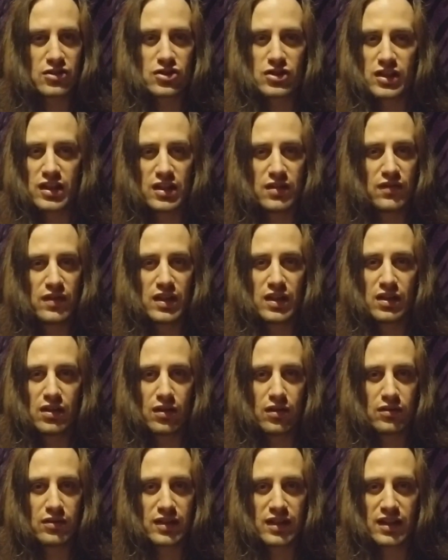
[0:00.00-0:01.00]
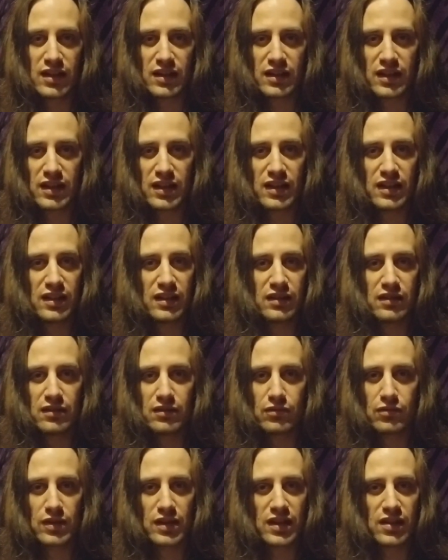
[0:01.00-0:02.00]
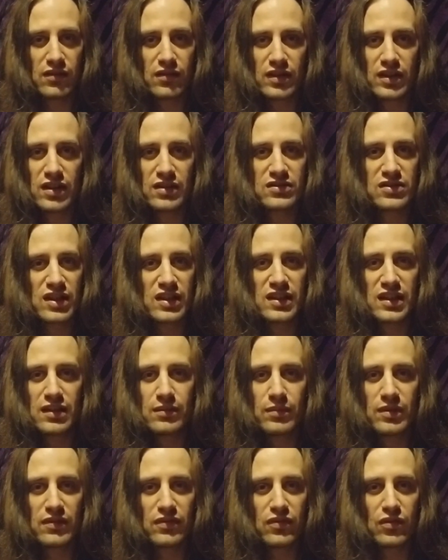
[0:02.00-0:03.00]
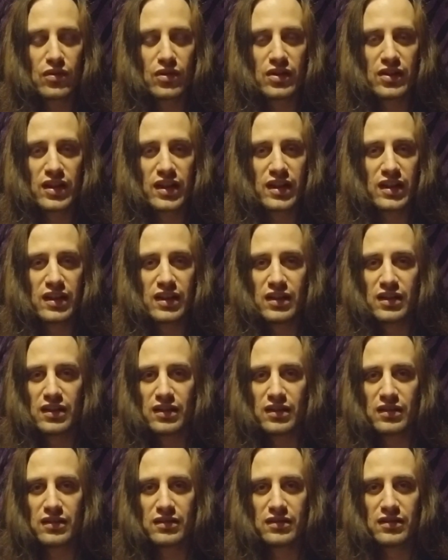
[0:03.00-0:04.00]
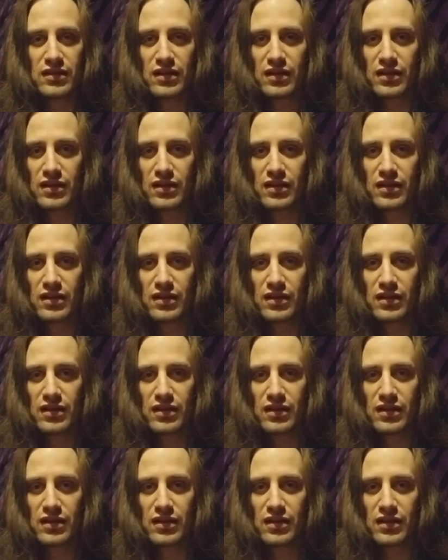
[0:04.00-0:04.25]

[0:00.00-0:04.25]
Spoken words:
TV all day again, whatever it is they did before they